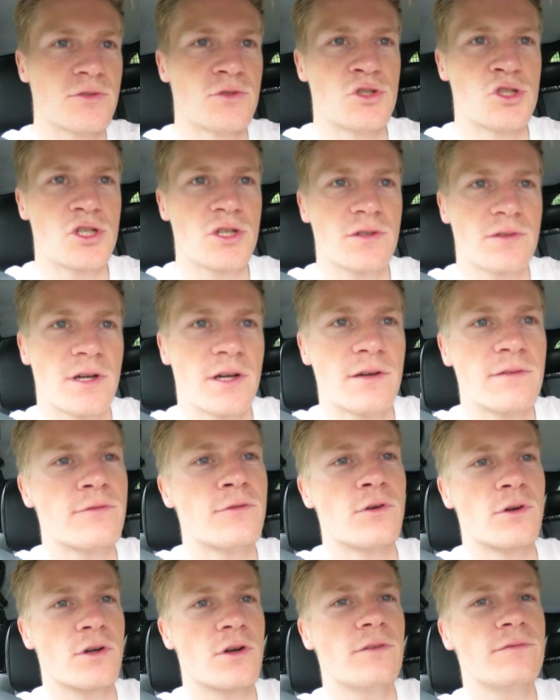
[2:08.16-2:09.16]
to Surrey
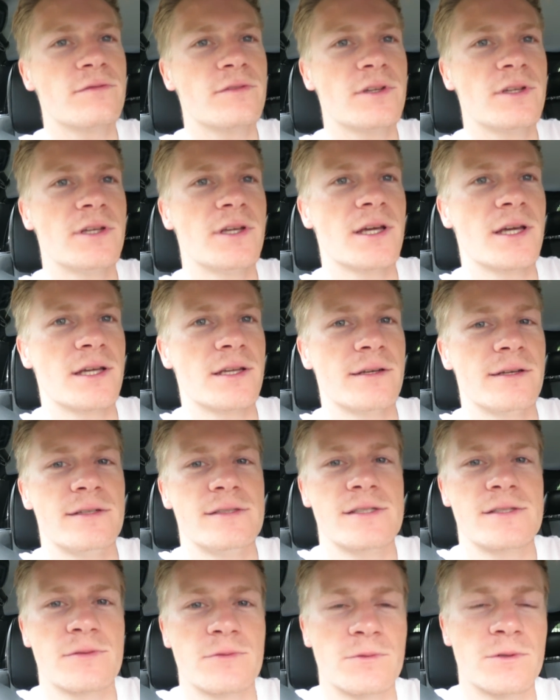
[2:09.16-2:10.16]
for coffee
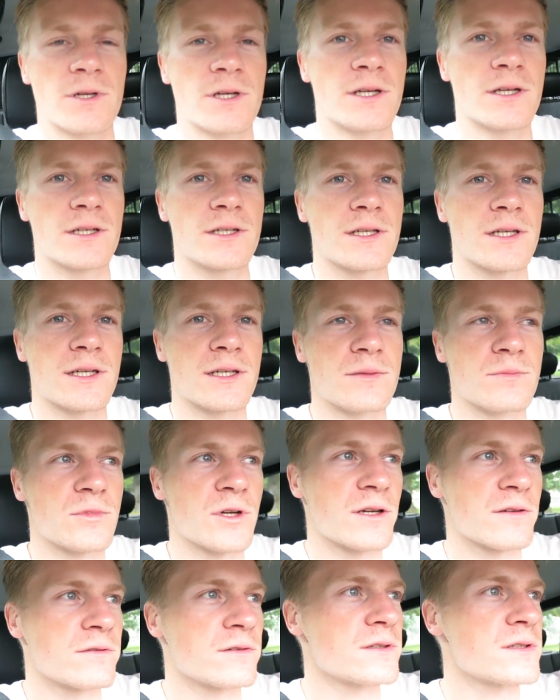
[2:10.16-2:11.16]
and work and
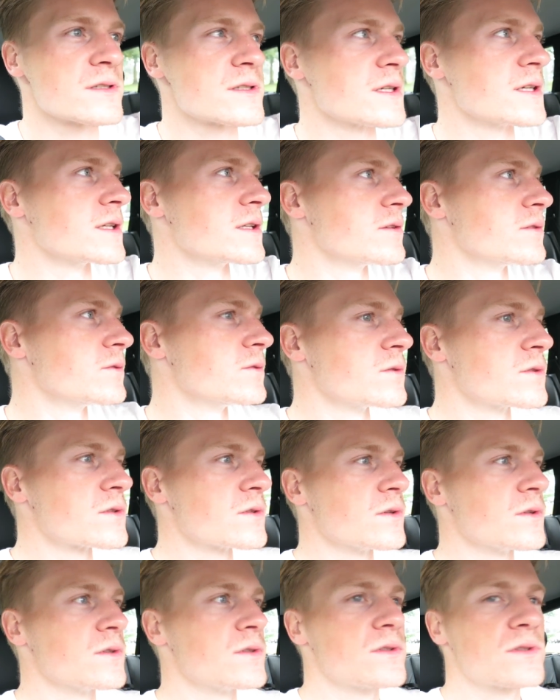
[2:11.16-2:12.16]
breakfast and all
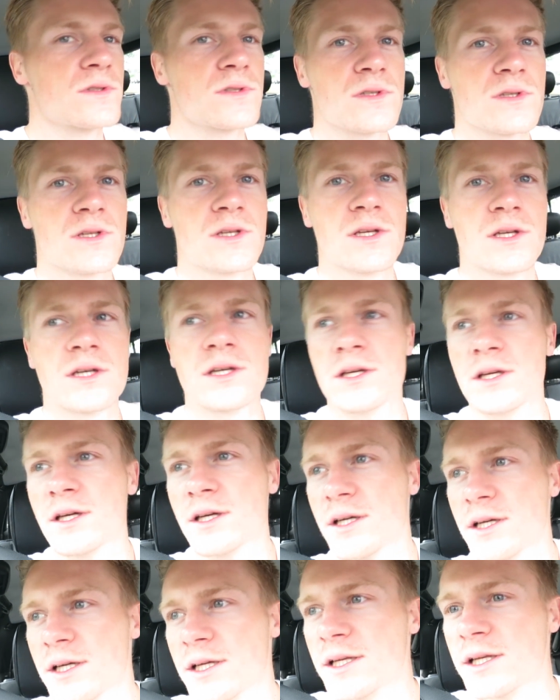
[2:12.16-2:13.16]
sorts.
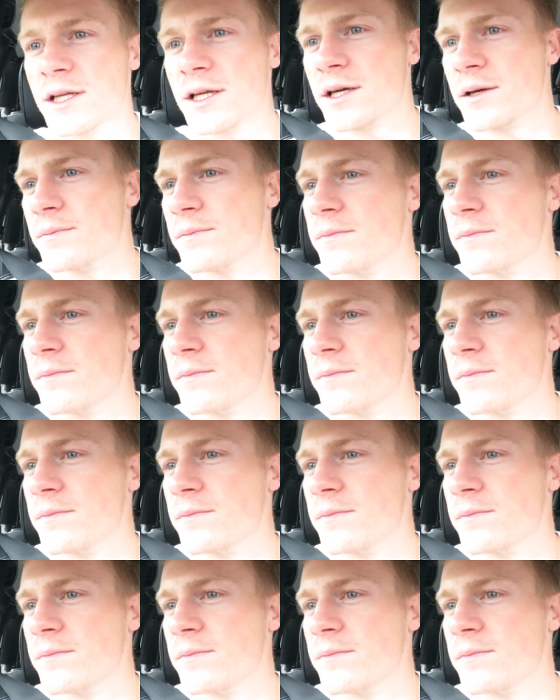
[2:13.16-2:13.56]
And